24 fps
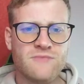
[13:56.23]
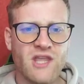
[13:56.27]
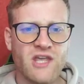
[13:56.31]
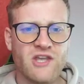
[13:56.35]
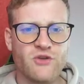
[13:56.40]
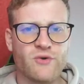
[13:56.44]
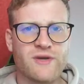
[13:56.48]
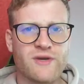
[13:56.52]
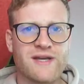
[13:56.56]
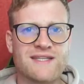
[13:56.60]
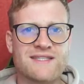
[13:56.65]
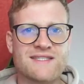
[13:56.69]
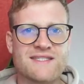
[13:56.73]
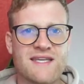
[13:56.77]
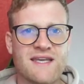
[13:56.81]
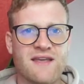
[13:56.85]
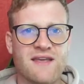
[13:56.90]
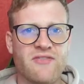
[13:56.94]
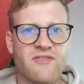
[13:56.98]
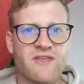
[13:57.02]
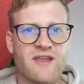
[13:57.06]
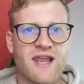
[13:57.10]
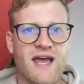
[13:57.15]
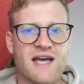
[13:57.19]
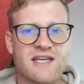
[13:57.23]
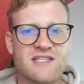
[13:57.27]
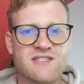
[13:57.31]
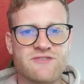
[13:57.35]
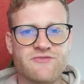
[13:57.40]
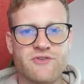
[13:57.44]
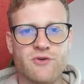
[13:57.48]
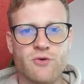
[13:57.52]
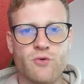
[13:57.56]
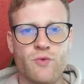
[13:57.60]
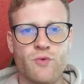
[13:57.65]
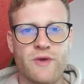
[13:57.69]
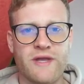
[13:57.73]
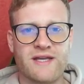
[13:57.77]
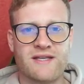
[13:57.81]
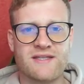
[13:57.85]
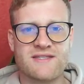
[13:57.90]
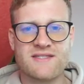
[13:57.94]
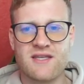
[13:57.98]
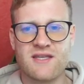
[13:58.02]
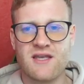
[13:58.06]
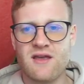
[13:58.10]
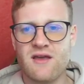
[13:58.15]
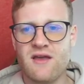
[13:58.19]
you can see in the last few
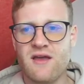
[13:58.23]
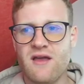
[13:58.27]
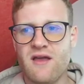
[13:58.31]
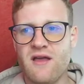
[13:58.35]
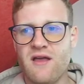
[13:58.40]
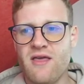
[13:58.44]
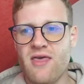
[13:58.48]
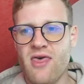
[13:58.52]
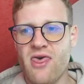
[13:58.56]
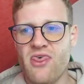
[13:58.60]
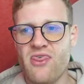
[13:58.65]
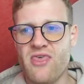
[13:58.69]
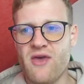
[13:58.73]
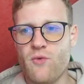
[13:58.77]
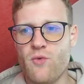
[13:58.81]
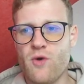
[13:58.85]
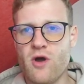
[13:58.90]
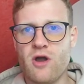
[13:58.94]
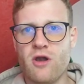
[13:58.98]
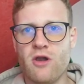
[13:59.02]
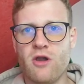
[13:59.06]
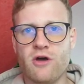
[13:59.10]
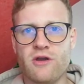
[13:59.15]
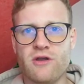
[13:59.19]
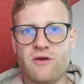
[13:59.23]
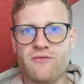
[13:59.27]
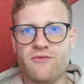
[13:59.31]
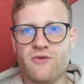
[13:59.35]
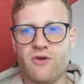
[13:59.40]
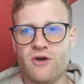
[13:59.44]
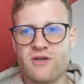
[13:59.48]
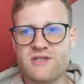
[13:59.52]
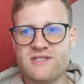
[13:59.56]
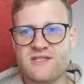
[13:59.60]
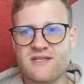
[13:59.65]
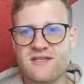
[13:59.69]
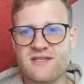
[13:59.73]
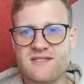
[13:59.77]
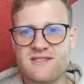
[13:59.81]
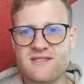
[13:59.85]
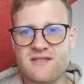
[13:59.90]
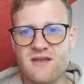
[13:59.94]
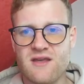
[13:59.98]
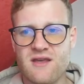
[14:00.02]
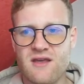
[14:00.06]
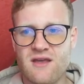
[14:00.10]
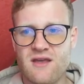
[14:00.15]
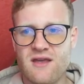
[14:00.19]
weeks, there were a lot of
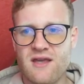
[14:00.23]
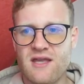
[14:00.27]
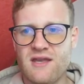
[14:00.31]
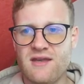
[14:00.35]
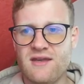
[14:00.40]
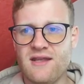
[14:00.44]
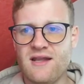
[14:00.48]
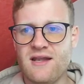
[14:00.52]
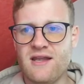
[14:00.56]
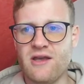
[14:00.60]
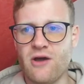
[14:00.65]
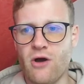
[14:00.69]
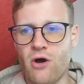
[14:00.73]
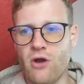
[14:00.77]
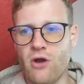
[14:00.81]
losses in nearly